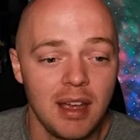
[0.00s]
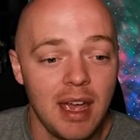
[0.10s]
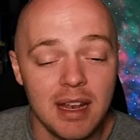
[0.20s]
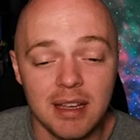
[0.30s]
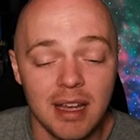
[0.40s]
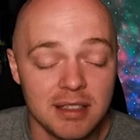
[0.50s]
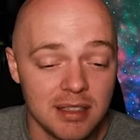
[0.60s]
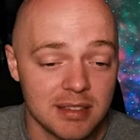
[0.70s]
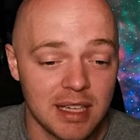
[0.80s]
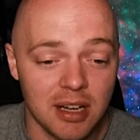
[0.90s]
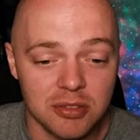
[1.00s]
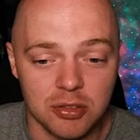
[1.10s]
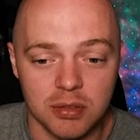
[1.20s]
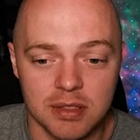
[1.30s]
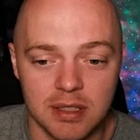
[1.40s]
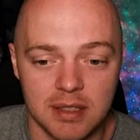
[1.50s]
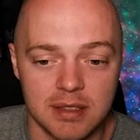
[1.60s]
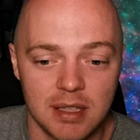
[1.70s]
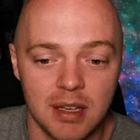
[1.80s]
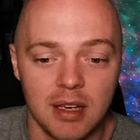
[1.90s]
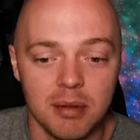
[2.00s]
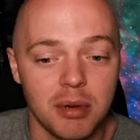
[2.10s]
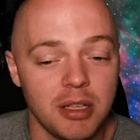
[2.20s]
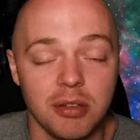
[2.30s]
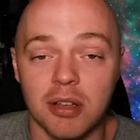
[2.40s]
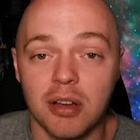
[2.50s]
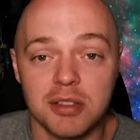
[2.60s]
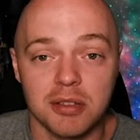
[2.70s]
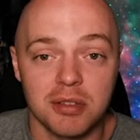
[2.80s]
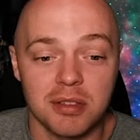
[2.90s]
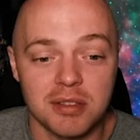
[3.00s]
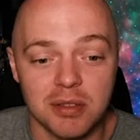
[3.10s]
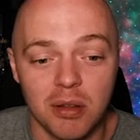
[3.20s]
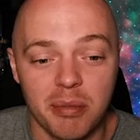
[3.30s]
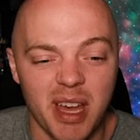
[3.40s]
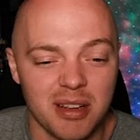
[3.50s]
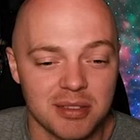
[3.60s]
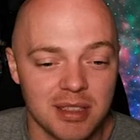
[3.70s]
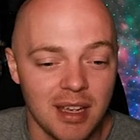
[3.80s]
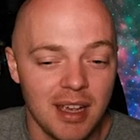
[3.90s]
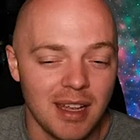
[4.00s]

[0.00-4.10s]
Head to head does count towards this, but you can also do it in solo battles.